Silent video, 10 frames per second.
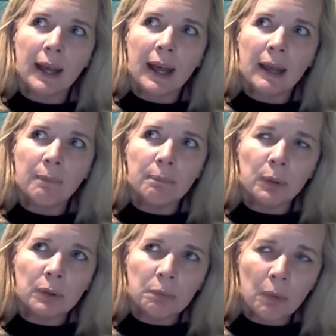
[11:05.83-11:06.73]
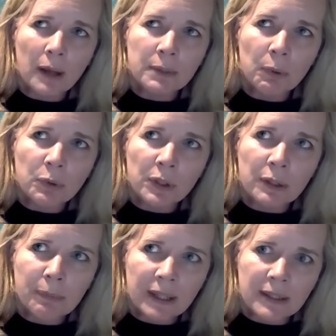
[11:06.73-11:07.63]
But I suppose one of
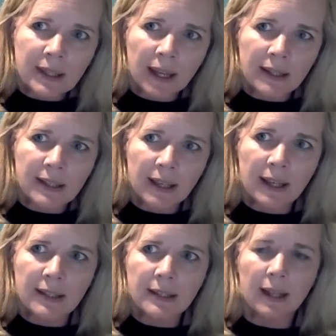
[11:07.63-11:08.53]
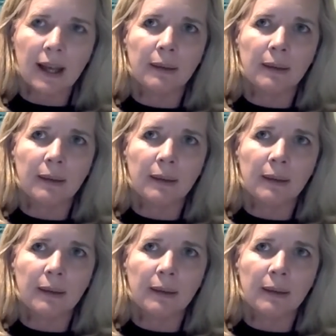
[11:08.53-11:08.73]
the biggest things is,